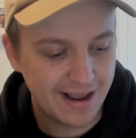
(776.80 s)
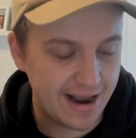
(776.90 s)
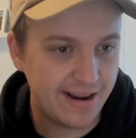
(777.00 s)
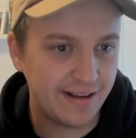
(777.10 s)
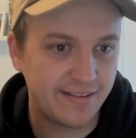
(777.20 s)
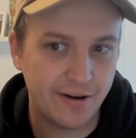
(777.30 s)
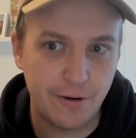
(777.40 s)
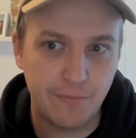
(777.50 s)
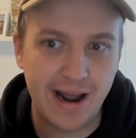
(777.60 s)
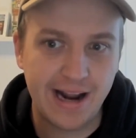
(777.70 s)
And yeah,
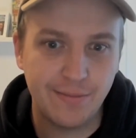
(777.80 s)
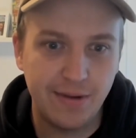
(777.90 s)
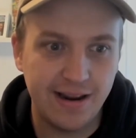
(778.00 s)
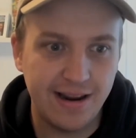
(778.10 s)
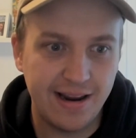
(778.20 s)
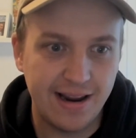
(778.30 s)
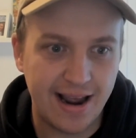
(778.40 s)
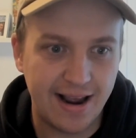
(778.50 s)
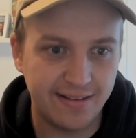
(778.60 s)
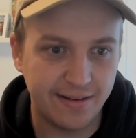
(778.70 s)
so Wagmi
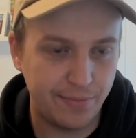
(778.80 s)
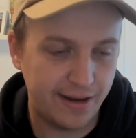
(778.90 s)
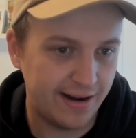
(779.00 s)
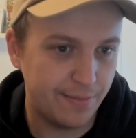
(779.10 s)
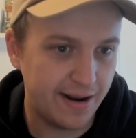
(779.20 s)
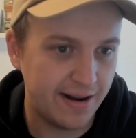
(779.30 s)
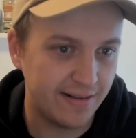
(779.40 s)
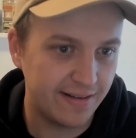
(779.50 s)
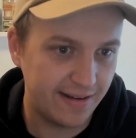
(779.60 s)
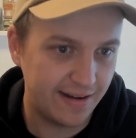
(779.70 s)
has a peer
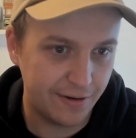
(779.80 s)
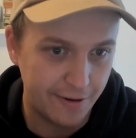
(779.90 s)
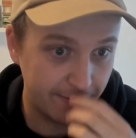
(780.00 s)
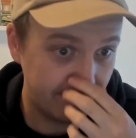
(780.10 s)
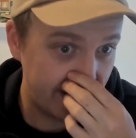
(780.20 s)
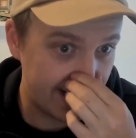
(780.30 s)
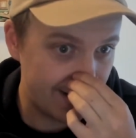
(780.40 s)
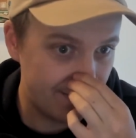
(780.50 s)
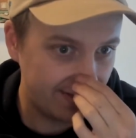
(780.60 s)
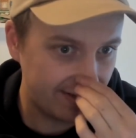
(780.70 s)
dependency on
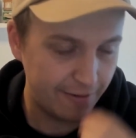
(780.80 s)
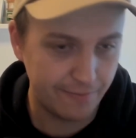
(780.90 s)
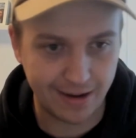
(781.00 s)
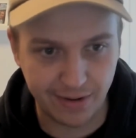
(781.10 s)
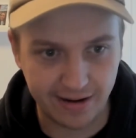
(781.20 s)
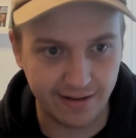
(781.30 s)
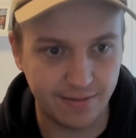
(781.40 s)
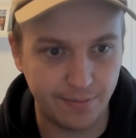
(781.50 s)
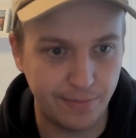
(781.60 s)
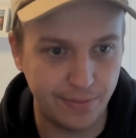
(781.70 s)
viem. So Wagmi
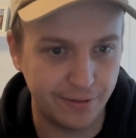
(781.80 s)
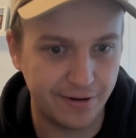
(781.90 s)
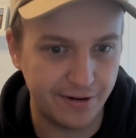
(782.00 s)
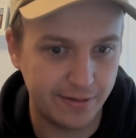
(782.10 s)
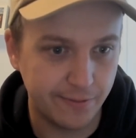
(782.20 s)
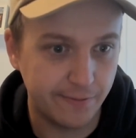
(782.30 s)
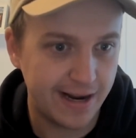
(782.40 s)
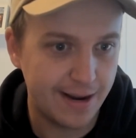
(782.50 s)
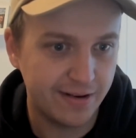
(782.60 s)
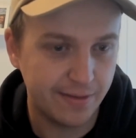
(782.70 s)
is built onto a
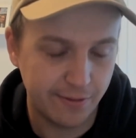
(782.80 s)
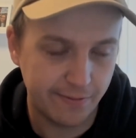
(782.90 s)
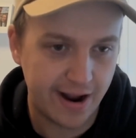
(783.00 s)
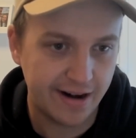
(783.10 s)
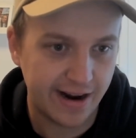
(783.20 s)
viem to provide